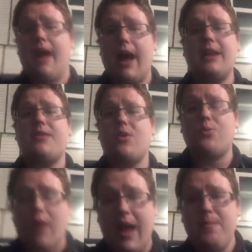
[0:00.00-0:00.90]
another
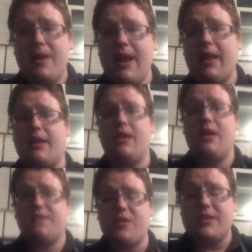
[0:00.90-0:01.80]
rapening
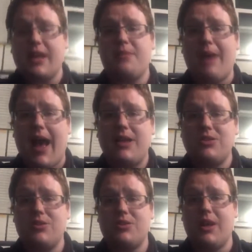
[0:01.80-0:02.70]
for Dick
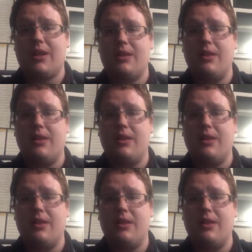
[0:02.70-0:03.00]
Masterson